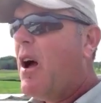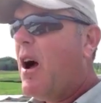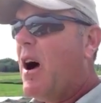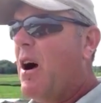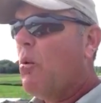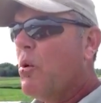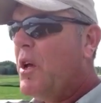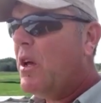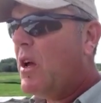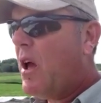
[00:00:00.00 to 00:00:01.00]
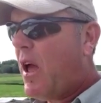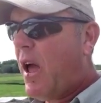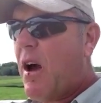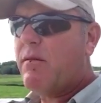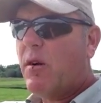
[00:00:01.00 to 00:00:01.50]
Uh, we
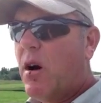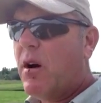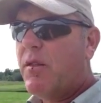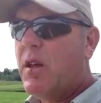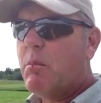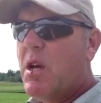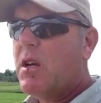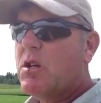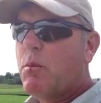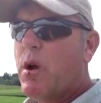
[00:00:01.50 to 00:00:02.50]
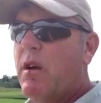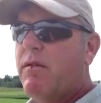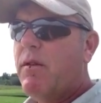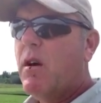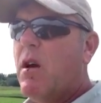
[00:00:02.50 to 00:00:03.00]
have the amicus
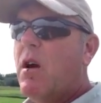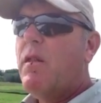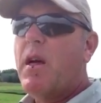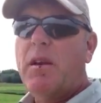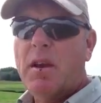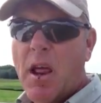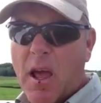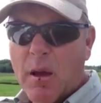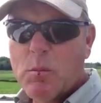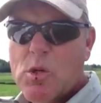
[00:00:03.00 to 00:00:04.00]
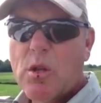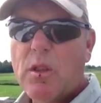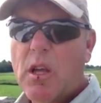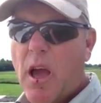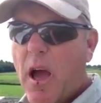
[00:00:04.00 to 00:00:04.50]
brief that names
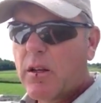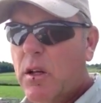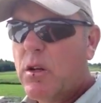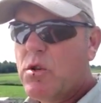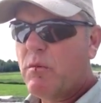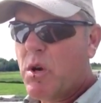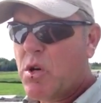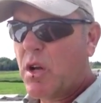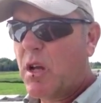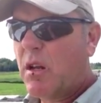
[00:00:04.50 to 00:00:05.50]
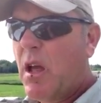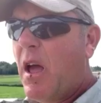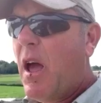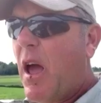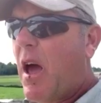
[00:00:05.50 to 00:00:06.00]
the ag leaders of Michigan
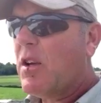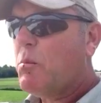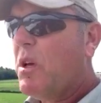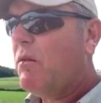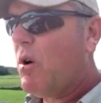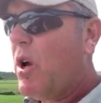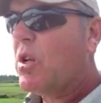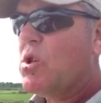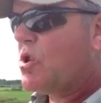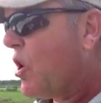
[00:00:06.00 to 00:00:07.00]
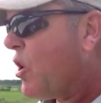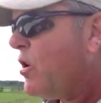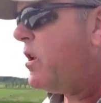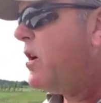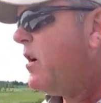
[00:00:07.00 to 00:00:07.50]
as being very concerned